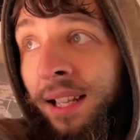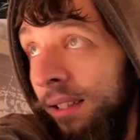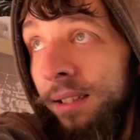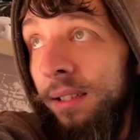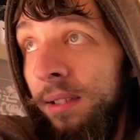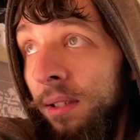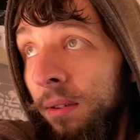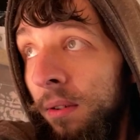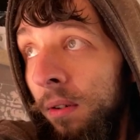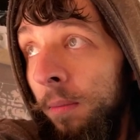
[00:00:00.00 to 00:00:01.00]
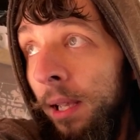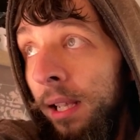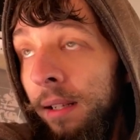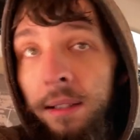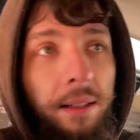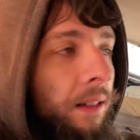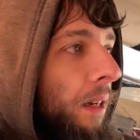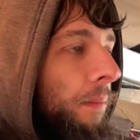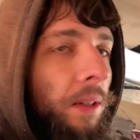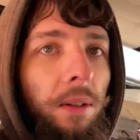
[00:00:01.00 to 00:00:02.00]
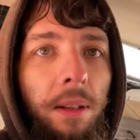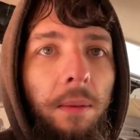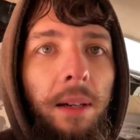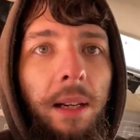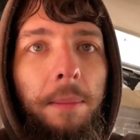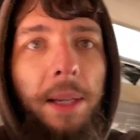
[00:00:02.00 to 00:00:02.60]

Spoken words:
This is so cool, man. And I'm the only one up